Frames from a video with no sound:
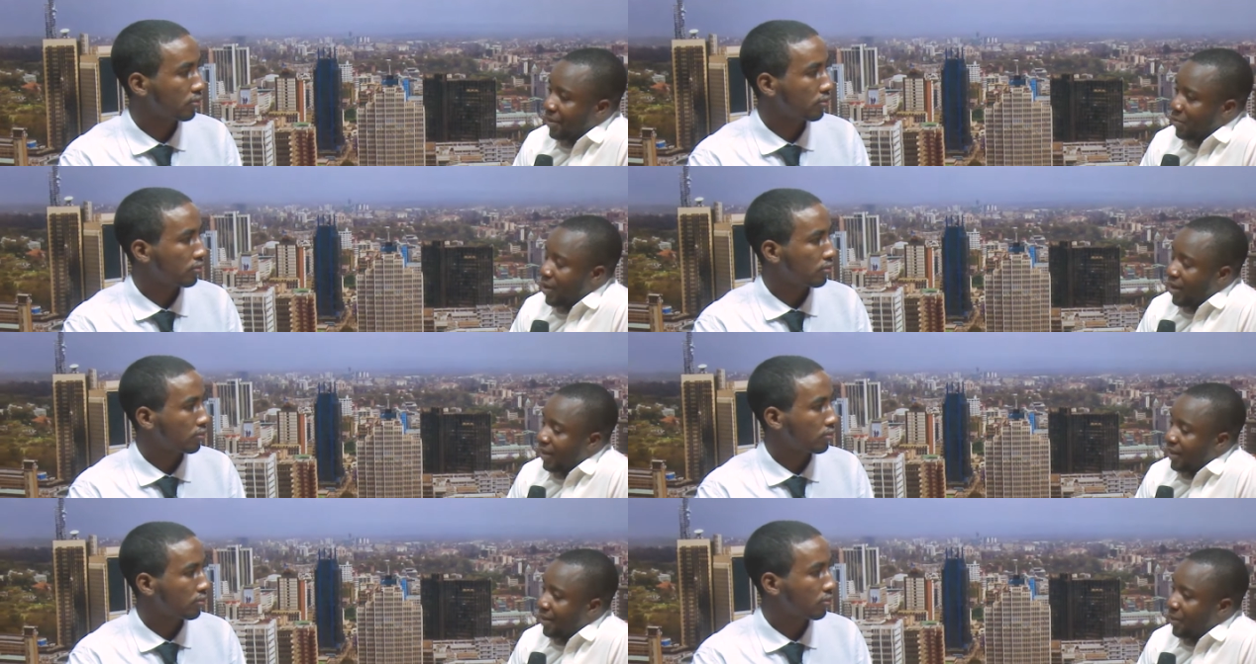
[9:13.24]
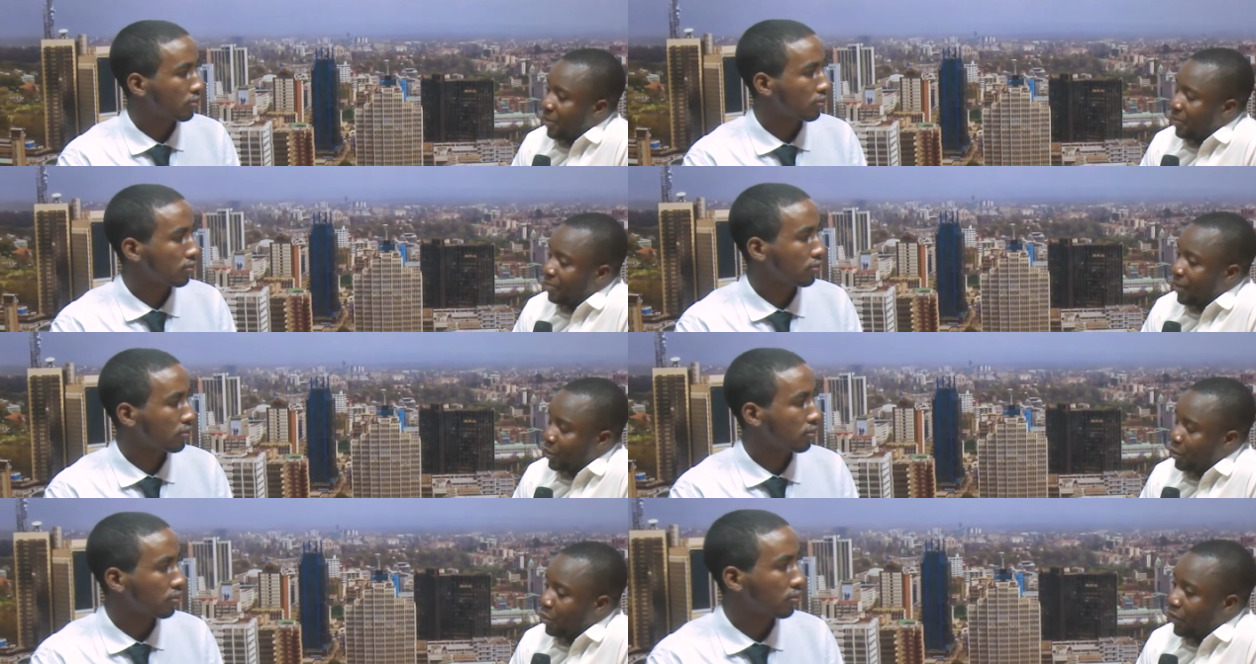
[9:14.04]
Speaker 1: My
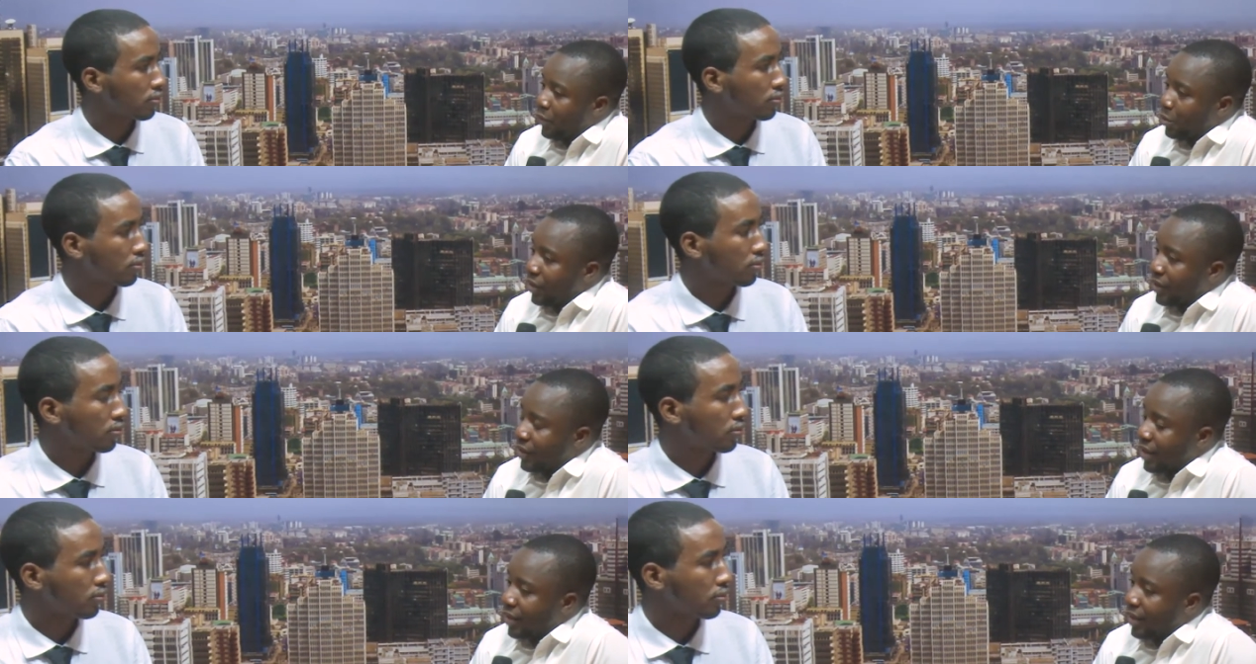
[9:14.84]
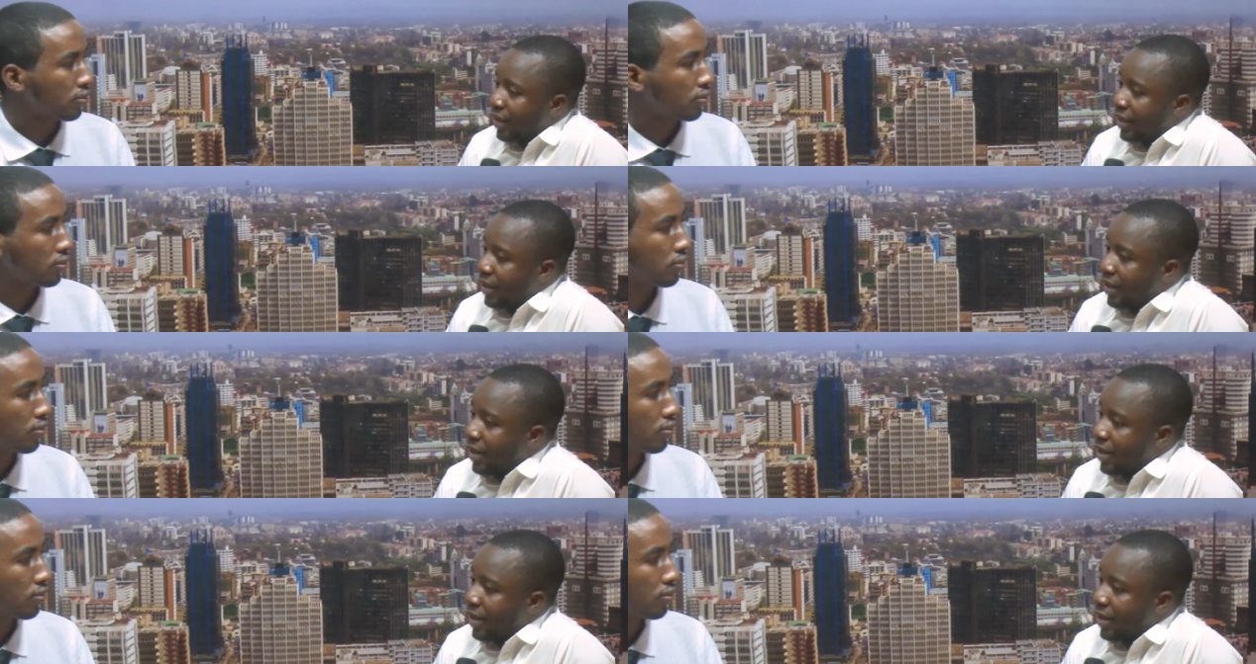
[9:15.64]
personal views is that mm-hmm.